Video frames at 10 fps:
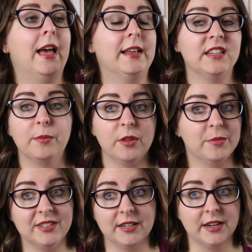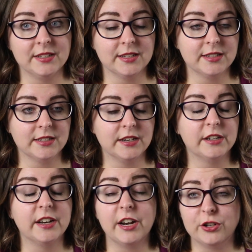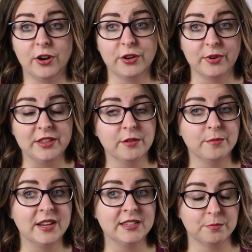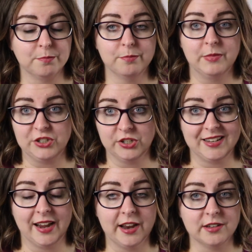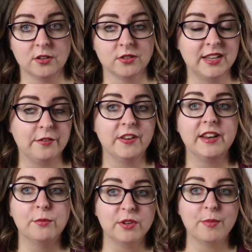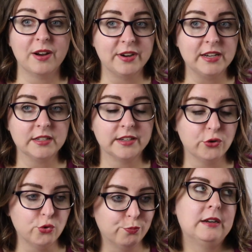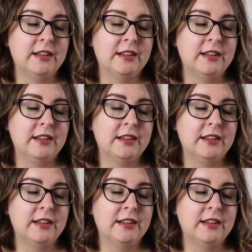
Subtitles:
And some of them are sent unsolicited and I try to read them as much as I can, as long as they fit in with my reading schedule.